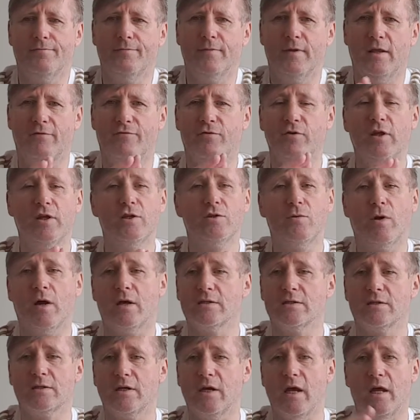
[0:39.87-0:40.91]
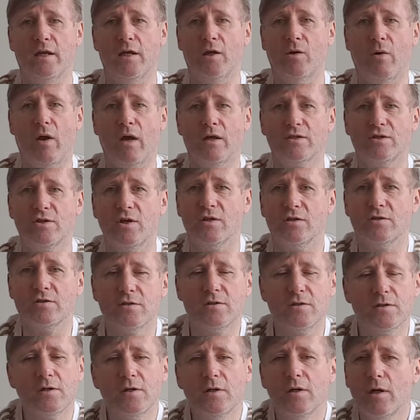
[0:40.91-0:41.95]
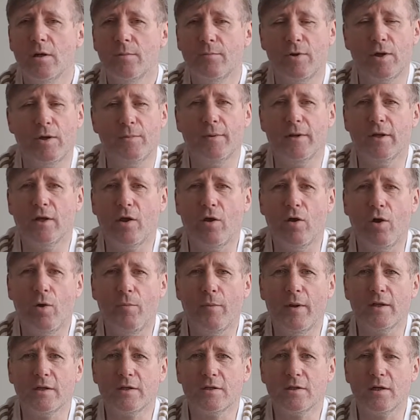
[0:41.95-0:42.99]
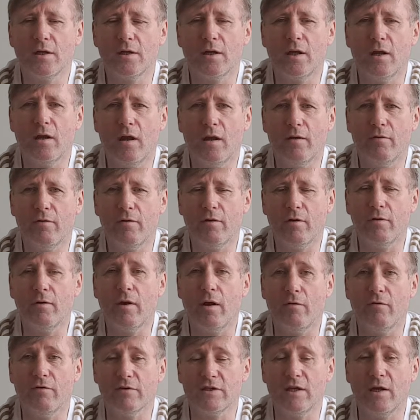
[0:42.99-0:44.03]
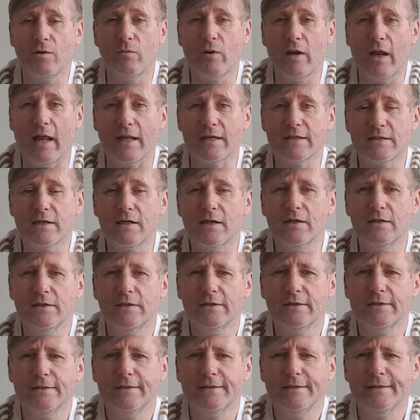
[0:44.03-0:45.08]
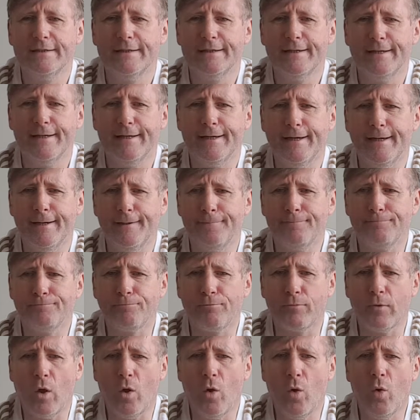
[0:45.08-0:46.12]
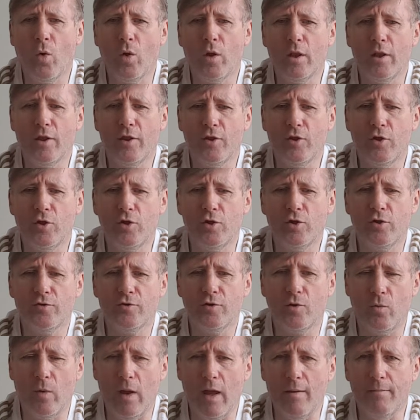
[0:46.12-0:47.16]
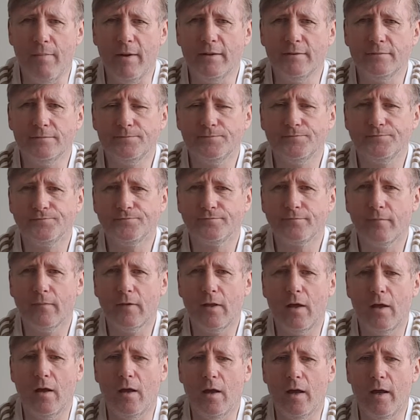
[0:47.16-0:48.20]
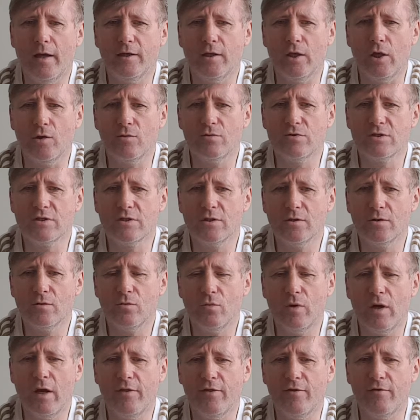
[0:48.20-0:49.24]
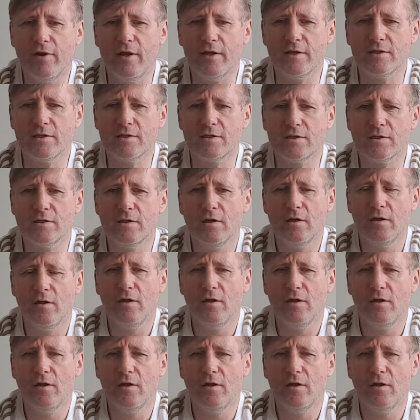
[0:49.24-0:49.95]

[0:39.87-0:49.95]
if you need to ask any questions, put them in the comments and I obviously will answer. All the webbing I used, whether it's